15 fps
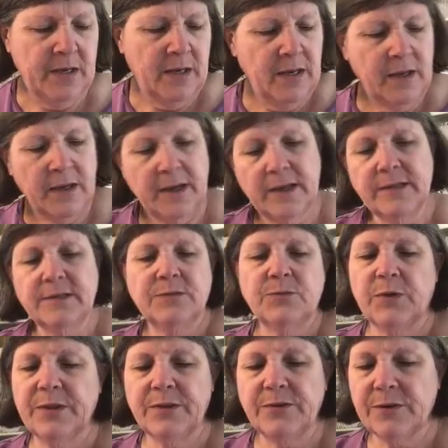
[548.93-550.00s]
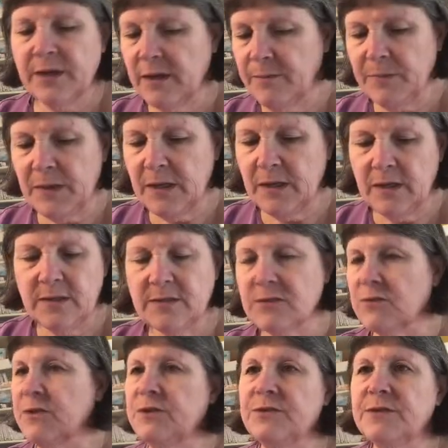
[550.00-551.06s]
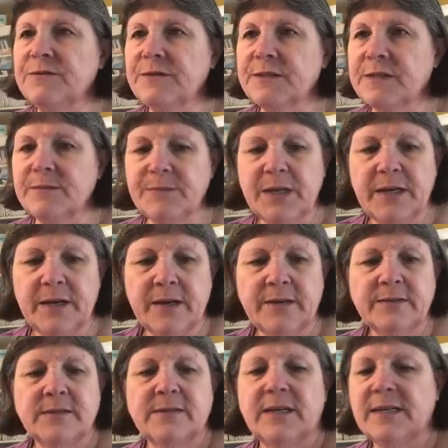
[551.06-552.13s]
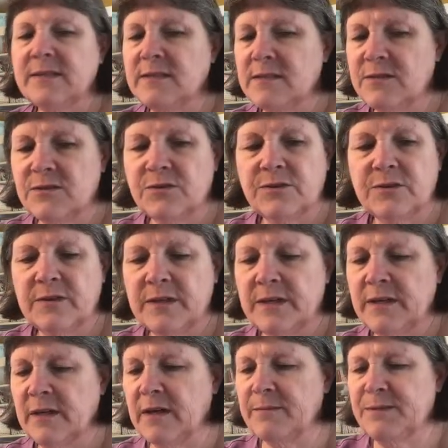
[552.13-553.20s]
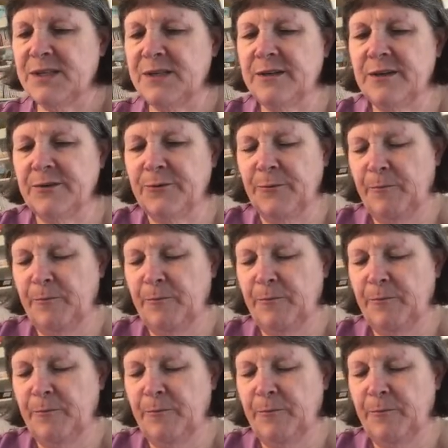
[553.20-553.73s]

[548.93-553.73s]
And whether you keep these or use them for something else, that's totally up to you.